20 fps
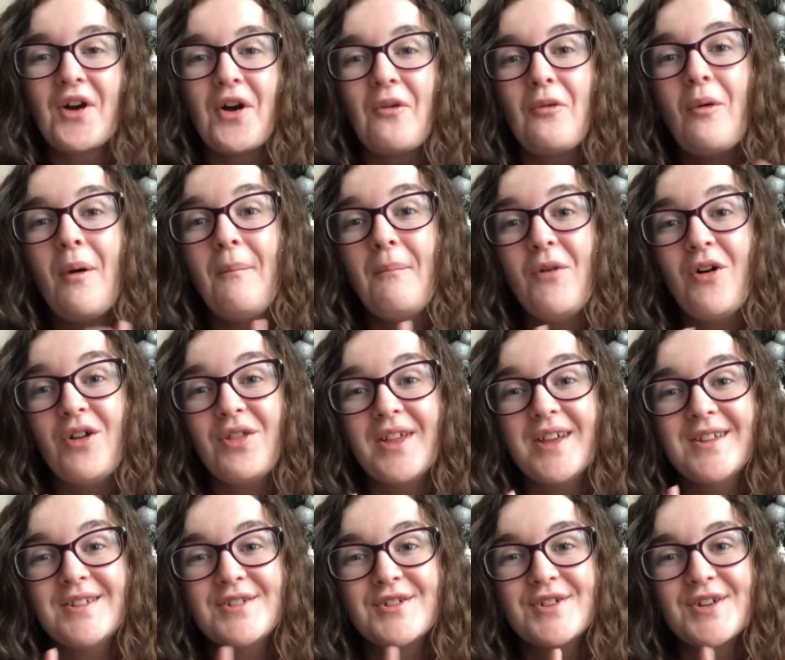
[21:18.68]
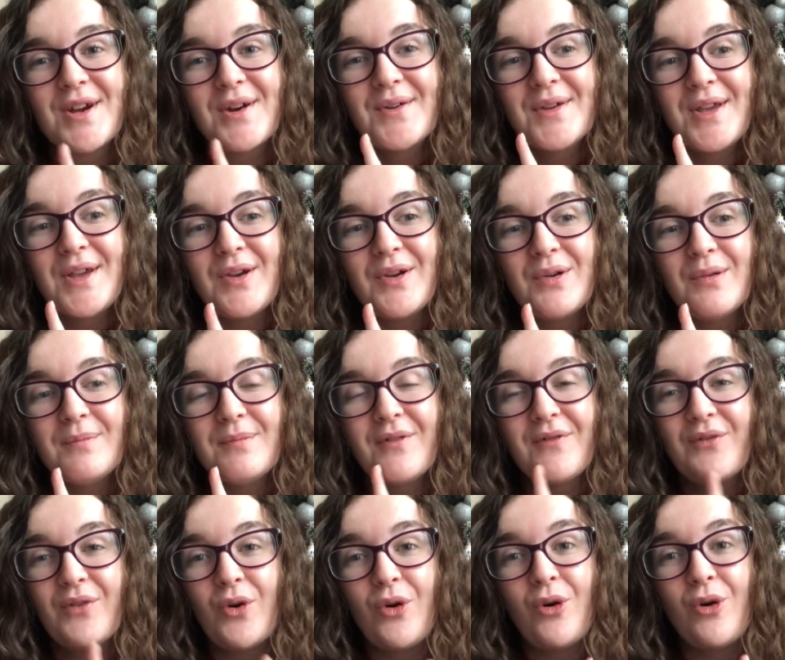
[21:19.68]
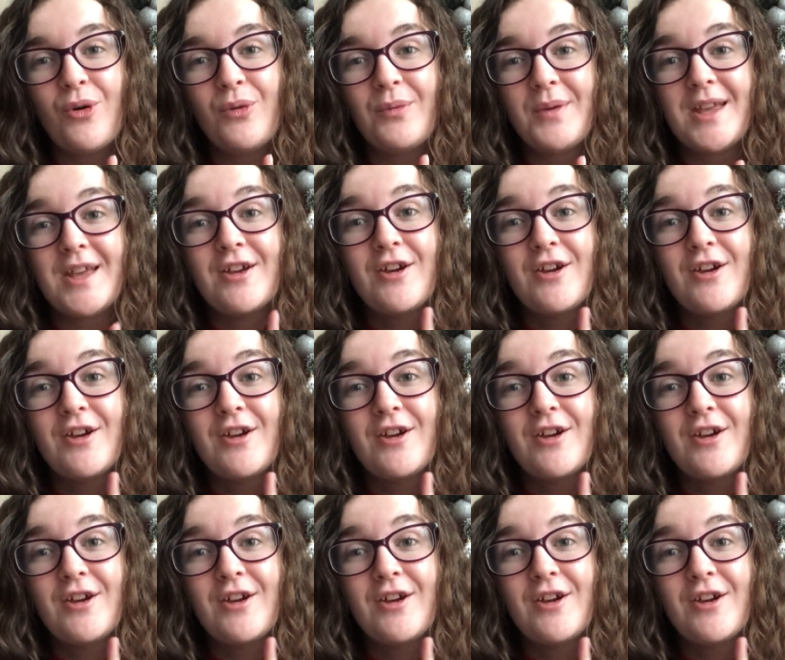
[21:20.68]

got one more thing to show you before we